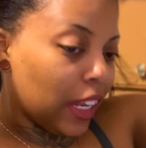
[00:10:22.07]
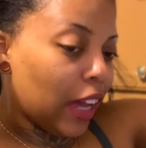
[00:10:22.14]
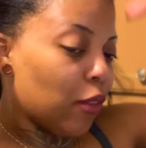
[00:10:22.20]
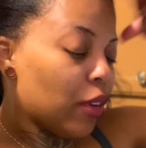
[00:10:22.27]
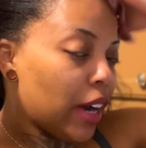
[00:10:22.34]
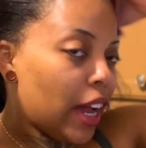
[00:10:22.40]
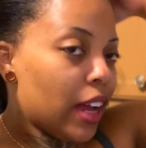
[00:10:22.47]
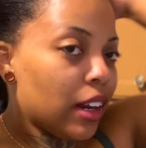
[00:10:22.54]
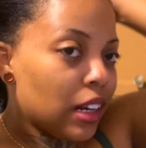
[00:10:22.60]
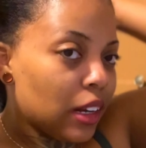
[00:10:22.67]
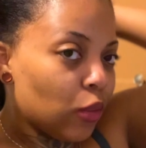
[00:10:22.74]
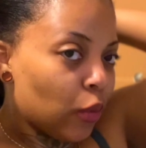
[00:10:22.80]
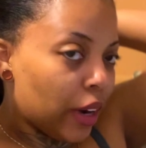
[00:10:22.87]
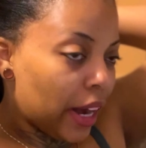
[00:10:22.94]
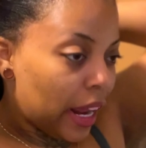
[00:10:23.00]
Like when I
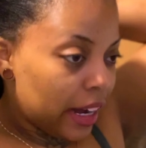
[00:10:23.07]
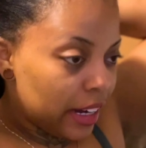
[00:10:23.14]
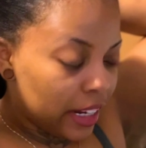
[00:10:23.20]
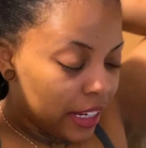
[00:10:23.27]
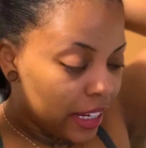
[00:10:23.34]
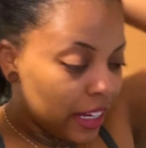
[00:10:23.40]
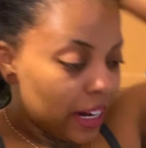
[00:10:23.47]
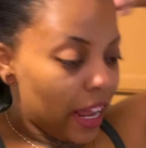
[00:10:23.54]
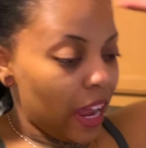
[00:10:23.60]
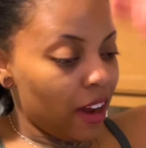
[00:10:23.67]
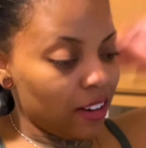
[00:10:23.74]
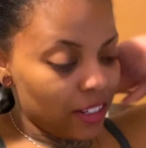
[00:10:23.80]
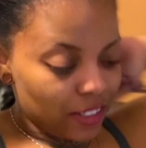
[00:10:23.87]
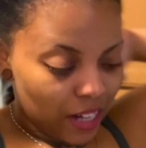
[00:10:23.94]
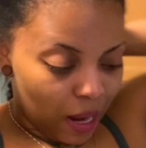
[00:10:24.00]
when I did
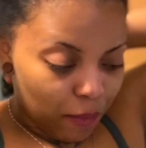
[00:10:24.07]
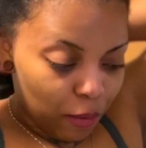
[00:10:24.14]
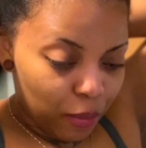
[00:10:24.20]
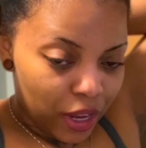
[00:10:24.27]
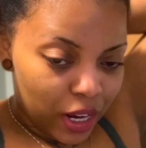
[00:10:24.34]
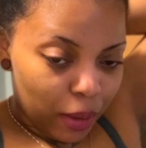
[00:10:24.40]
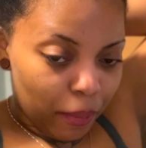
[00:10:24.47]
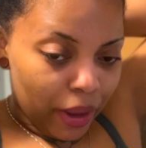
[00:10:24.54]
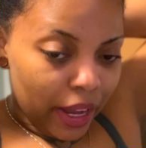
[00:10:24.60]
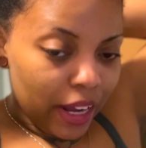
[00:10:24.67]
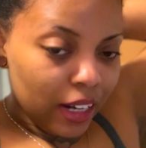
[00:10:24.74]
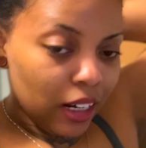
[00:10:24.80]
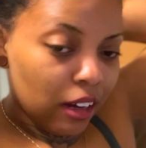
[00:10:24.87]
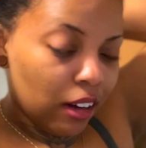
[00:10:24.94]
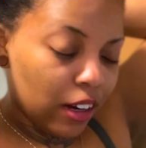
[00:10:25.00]
have a job of being a
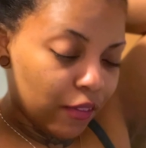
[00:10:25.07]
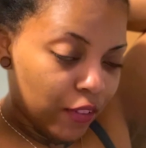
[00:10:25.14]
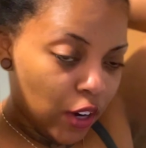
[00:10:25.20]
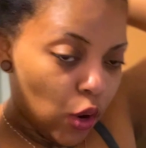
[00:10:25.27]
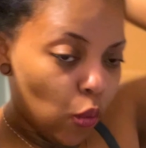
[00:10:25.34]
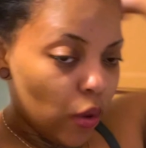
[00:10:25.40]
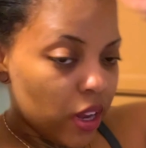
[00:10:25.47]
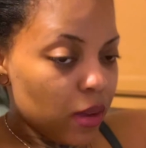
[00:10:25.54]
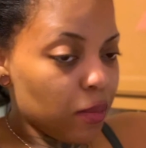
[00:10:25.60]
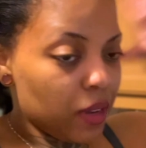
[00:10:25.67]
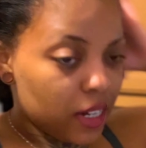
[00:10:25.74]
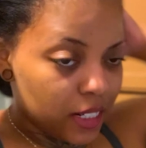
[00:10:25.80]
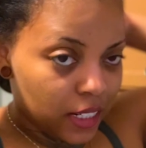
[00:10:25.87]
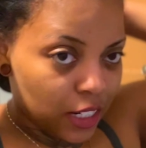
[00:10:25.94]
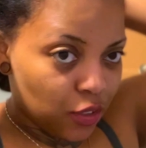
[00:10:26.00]
maid literally for a week
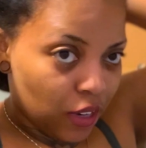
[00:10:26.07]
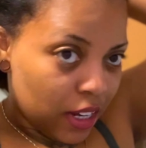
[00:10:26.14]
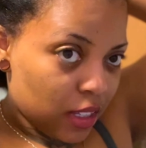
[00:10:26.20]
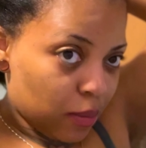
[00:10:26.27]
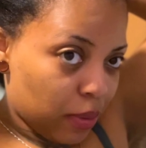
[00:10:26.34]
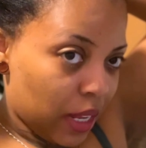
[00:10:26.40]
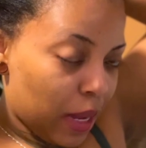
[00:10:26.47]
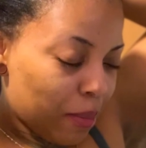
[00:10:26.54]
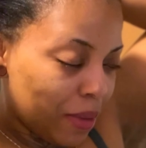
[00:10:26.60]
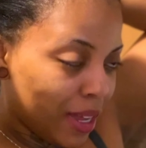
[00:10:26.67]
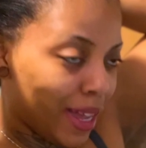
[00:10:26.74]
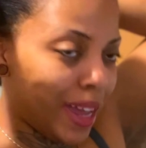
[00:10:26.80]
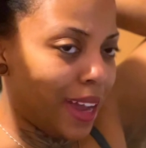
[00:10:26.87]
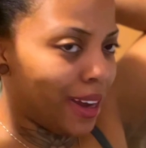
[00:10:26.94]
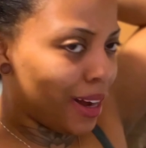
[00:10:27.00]
because they tried to play
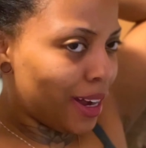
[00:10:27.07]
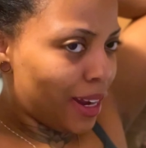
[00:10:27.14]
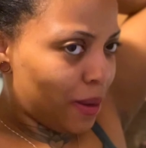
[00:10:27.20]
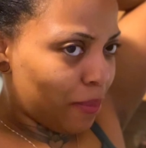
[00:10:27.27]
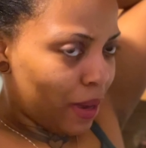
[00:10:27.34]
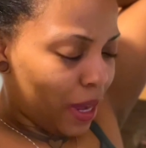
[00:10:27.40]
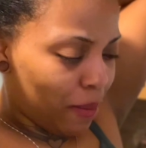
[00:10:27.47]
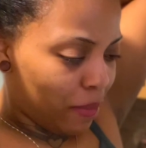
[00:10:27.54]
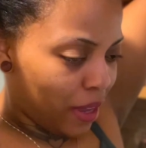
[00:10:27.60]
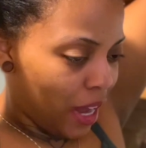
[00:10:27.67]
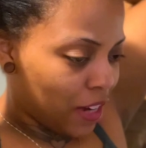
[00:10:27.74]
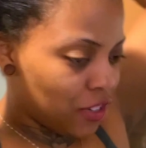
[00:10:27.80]
me and they didn't pay me.